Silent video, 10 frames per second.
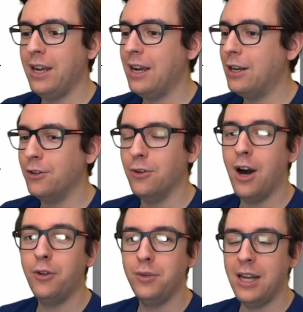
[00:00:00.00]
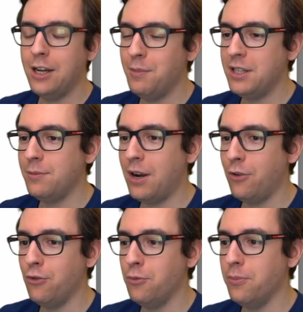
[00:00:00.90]
100 enemies in my
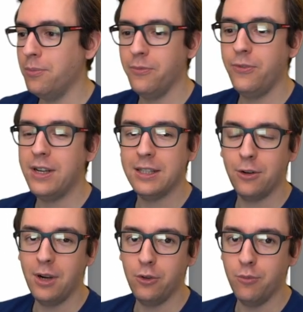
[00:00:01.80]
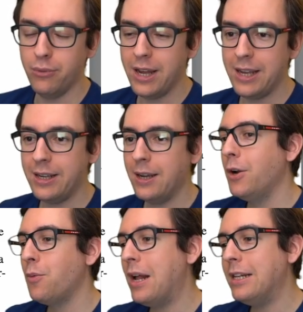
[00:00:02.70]
room, things are going to break,
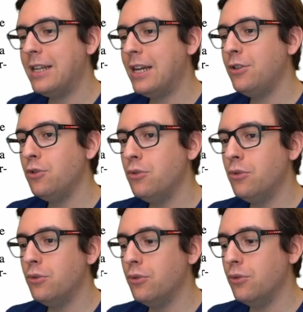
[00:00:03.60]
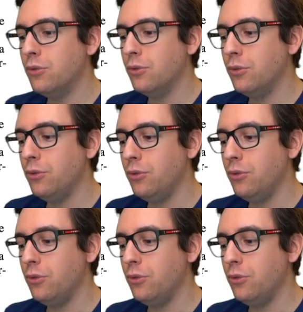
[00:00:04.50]
well, then you